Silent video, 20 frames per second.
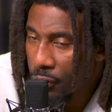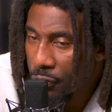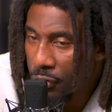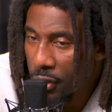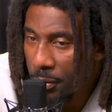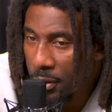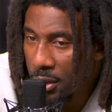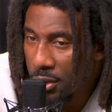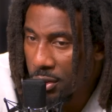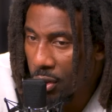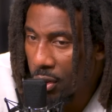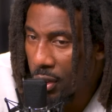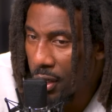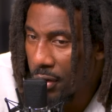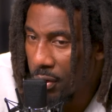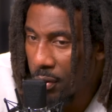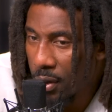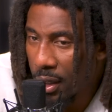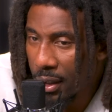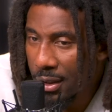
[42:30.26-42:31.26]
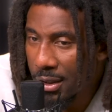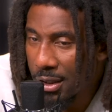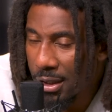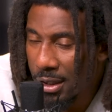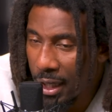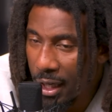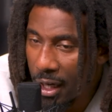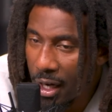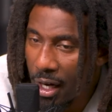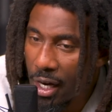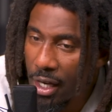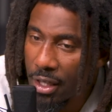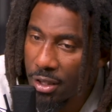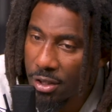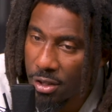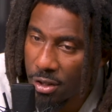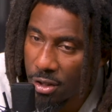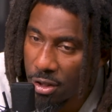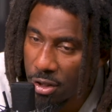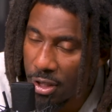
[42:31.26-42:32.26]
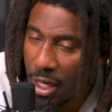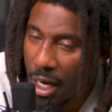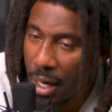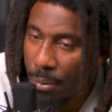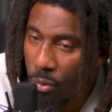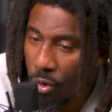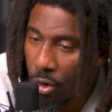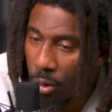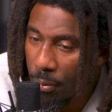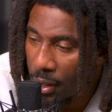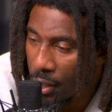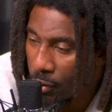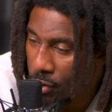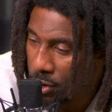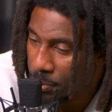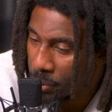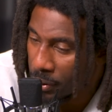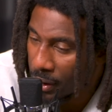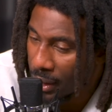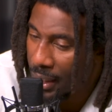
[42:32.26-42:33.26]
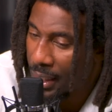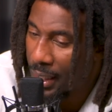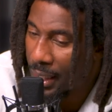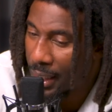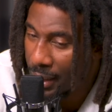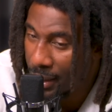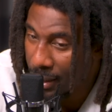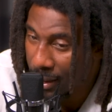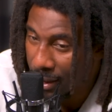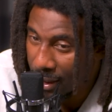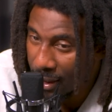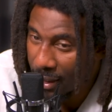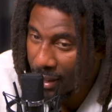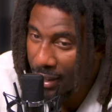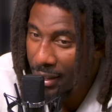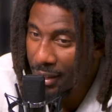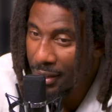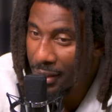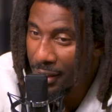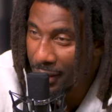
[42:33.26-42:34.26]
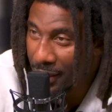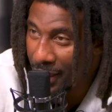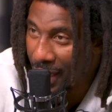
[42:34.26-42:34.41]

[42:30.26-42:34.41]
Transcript: You feel me? So everyone can say, all right, he should have shot more. But he was playing the